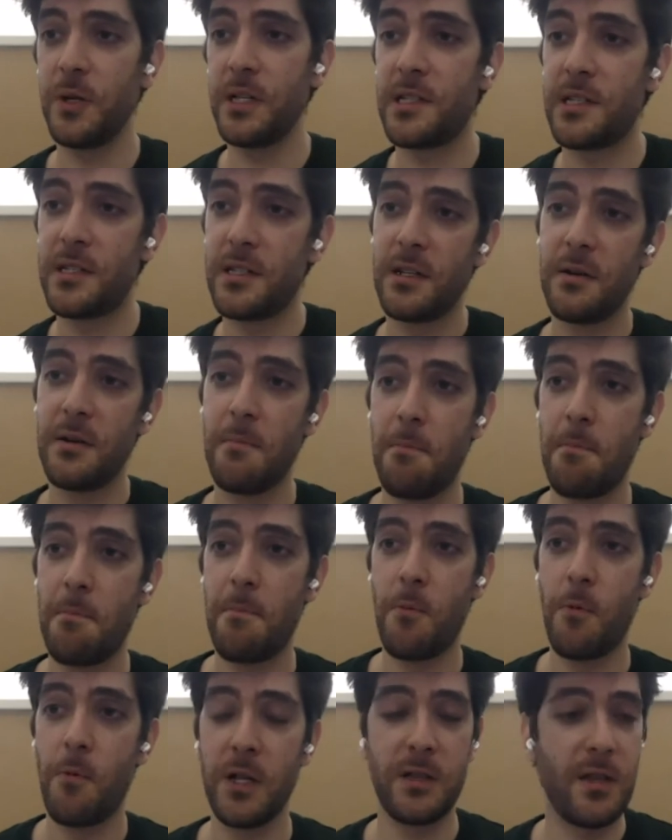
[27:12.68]
test
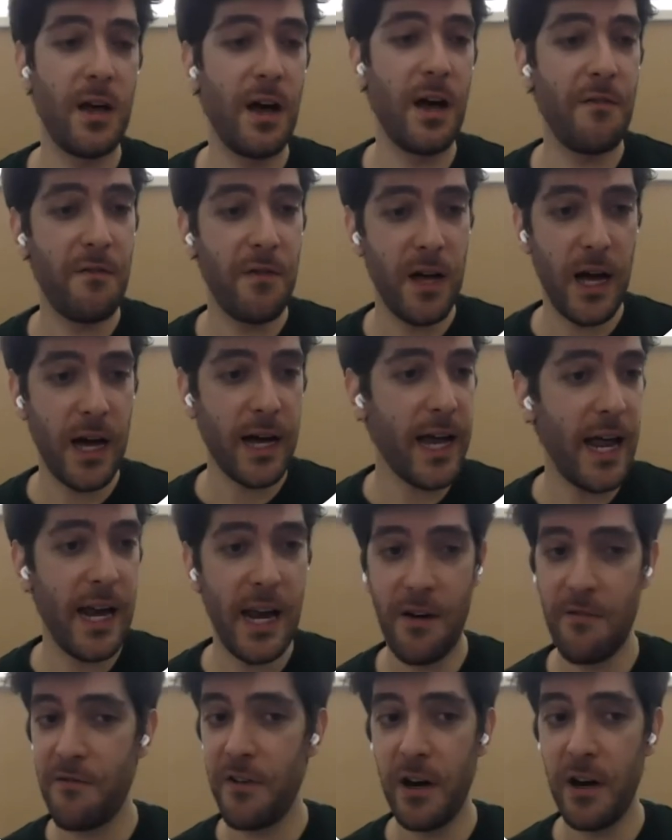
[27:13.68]
suites with,
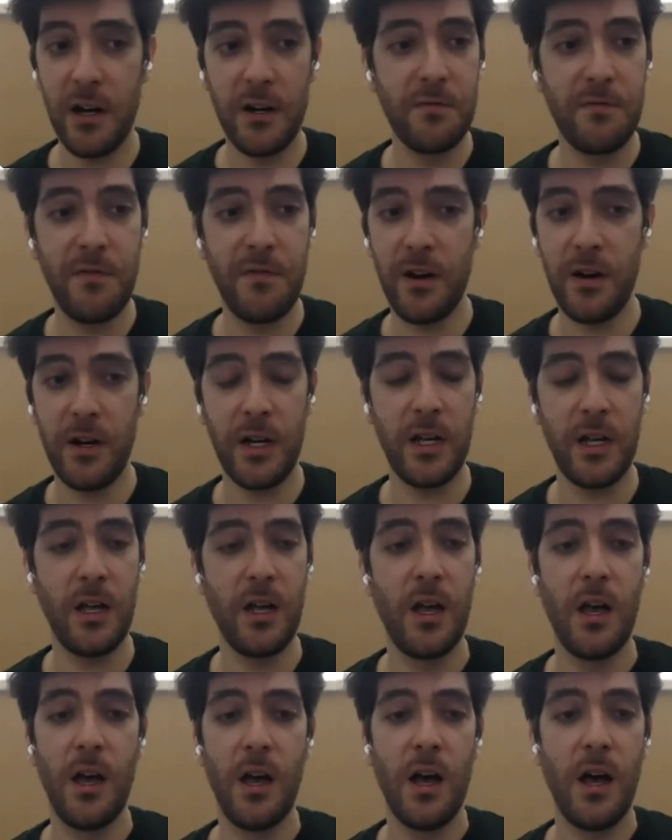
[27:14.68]
again, a very,
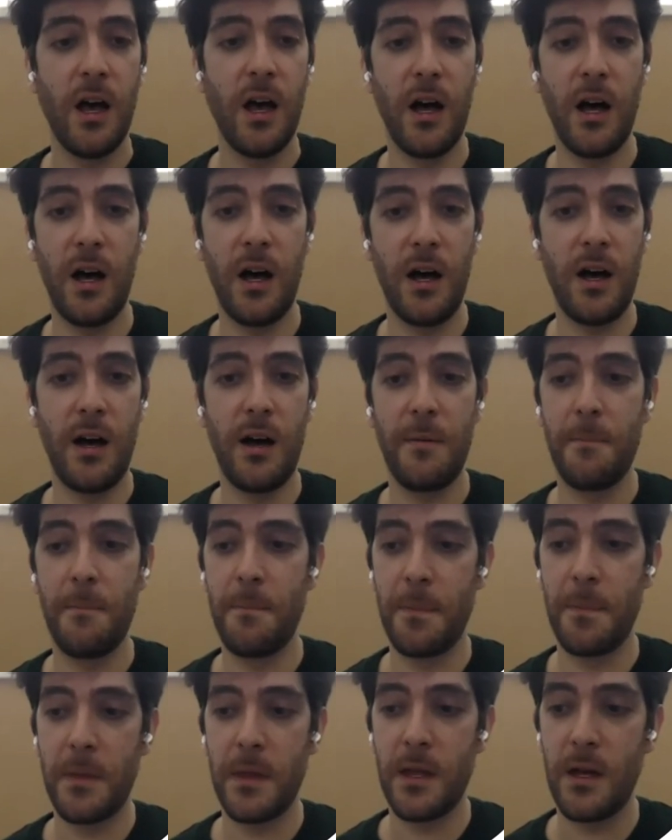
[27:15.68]
very,
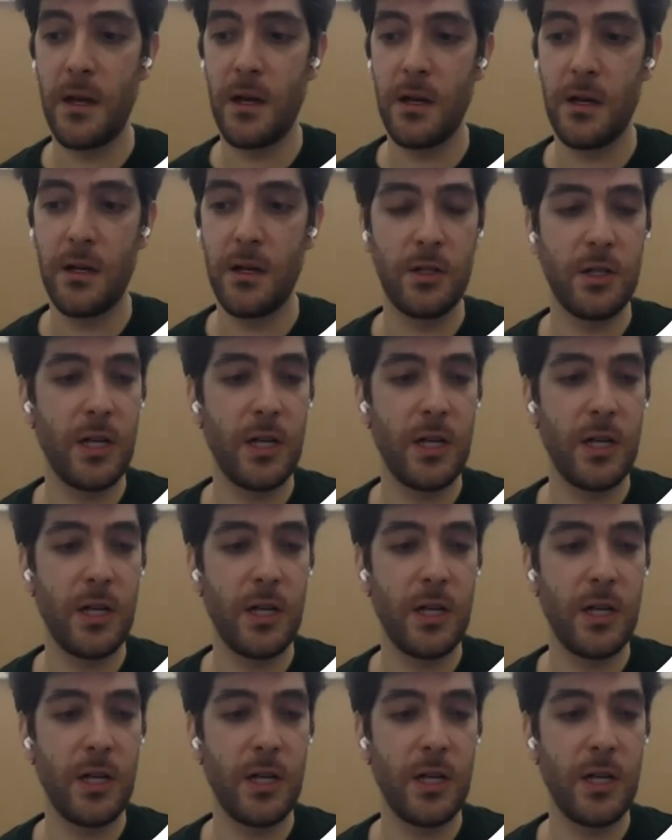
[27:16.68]
an